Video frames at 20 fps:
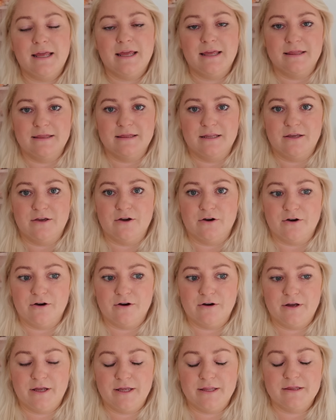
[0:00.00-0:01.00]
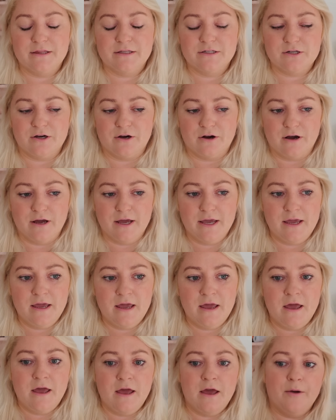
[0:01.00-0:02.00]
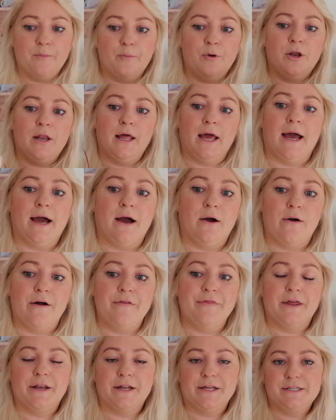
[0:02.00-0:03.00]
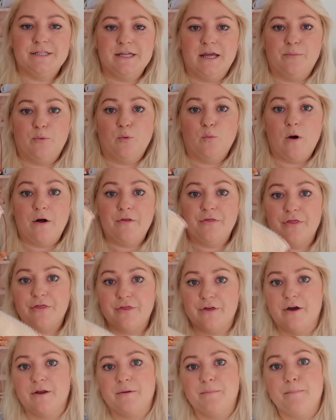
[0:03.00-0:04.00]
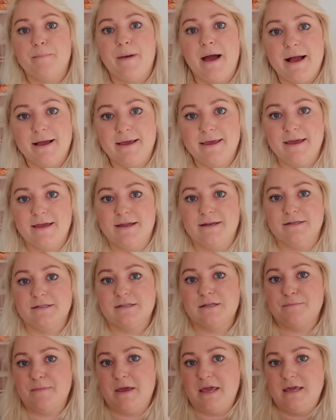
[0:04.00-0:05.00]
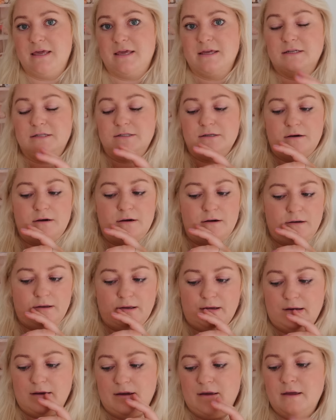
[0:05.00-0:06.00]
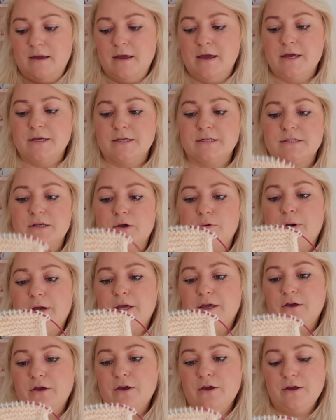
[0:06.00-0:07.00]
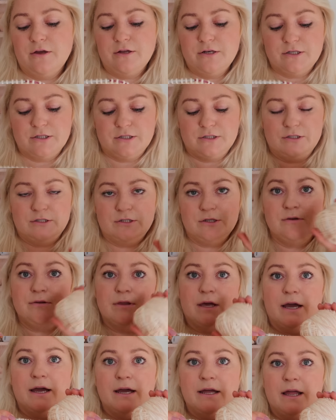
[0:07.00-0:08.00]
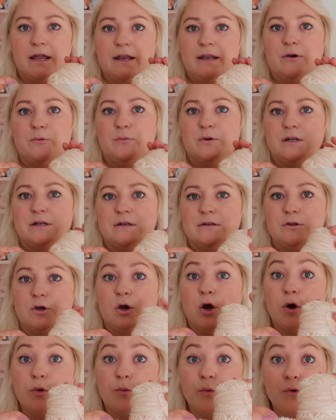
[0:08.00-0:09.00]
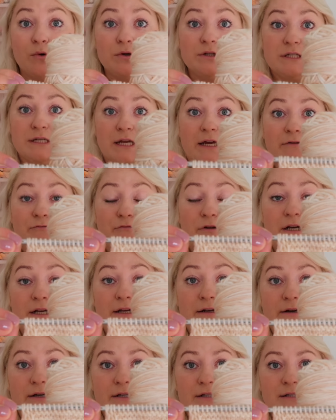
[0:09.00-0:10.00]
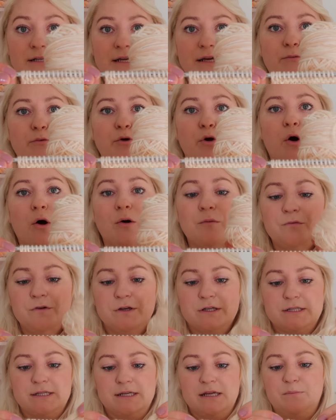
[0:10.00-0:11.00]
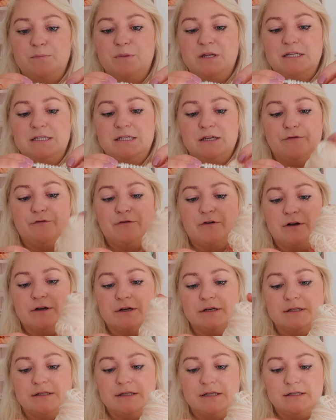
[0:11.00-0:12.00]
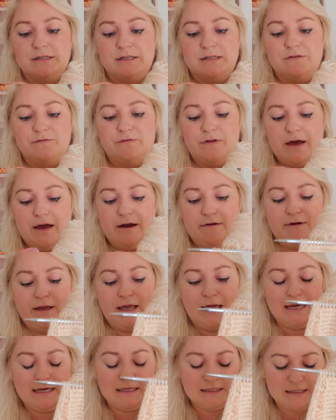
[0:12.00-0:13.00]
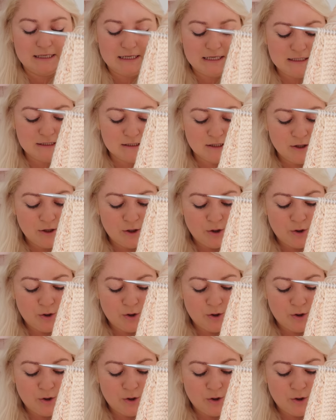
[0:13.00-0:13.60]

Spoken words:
in the yarn, in the dye, pull it out, and then I dip 1/3 back in to make it darker. So I could do that and it would coordinate really nicely. It would obviously be different because this is variegated.